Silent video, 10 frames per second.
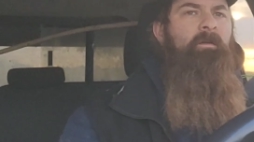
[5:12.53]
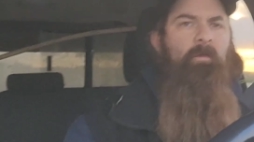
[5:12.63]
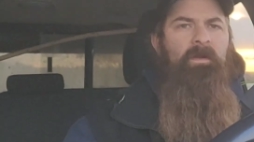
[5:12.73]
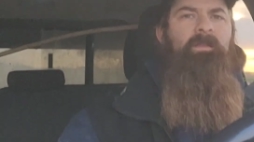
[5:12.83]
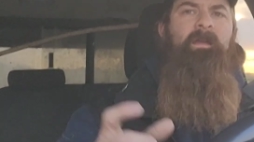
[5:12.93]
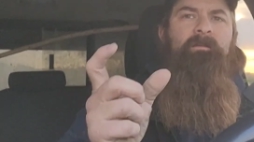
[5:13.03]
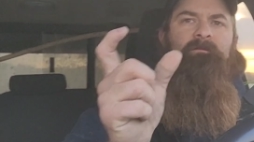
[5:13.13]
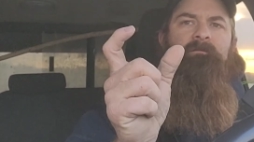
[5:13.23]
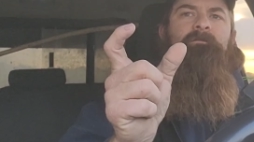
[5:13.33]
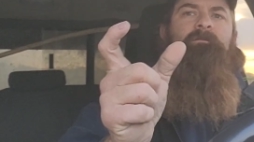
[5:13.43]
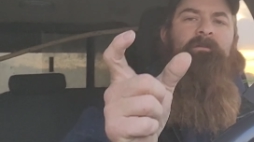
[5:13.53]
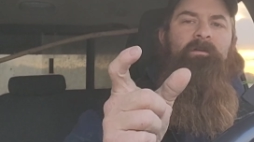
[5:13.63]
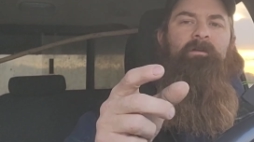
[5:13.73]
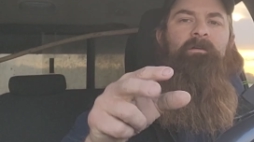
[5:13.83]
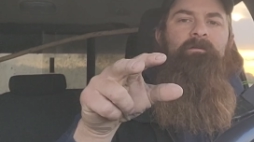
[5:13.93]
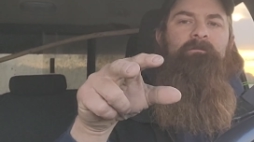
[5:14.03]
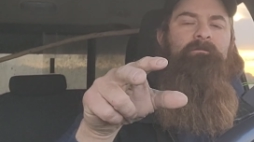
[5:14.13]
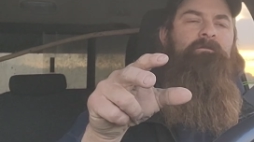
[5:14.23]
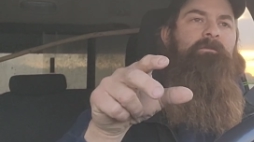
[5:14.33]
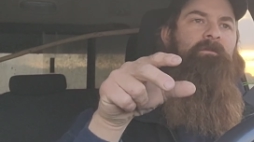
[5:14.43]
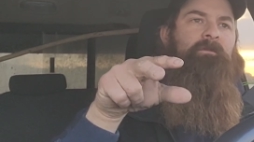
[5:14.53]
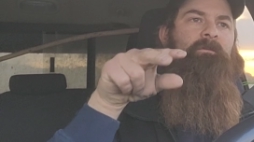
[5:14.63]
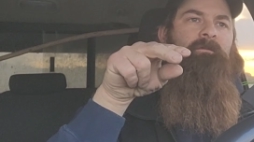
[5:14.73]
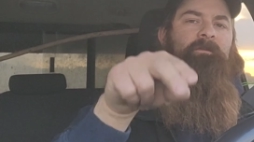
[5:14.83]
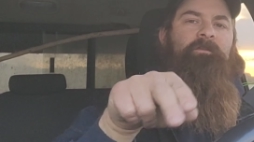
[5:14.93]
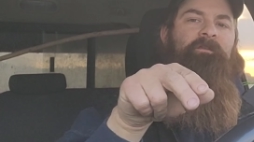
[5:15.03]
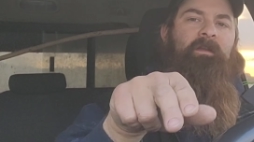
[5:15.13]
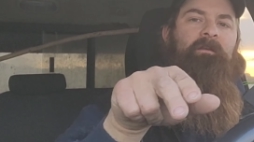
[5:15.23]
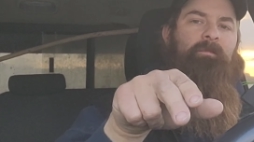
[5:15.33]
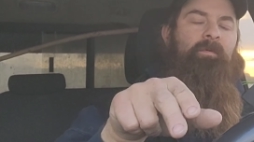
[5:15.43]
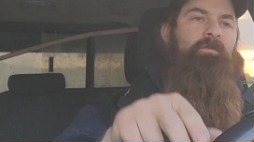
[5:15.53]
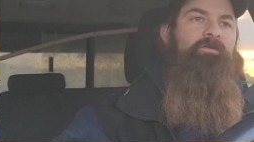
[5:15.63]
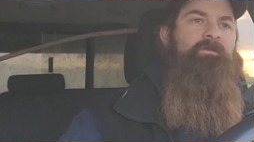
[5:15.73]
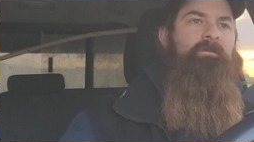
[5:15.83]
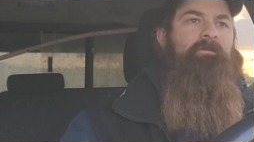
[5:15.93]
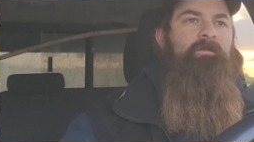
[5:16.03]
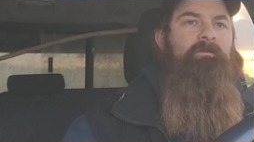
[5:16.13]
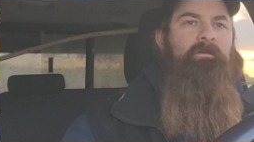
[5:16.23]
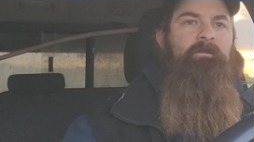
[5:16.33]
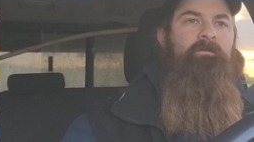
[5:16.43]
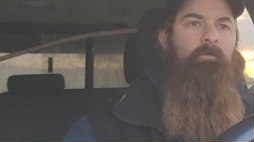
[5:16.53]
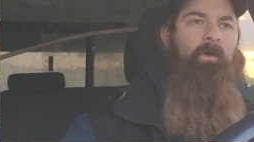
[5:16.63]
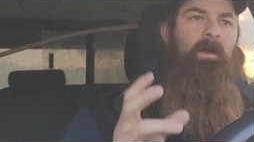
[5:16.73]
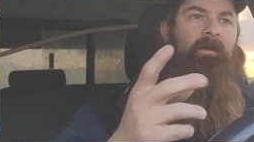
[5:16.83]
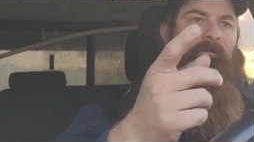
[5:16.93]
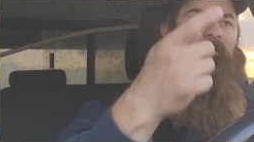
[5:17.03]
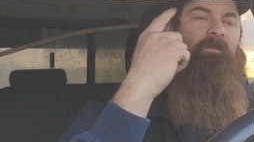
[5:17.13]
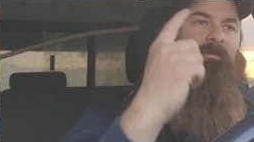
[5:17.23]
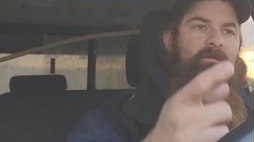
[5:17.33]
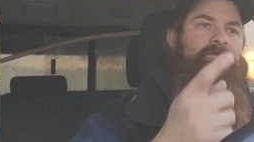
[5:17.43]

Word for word: and the way that uh, the stake portion of it is wide with an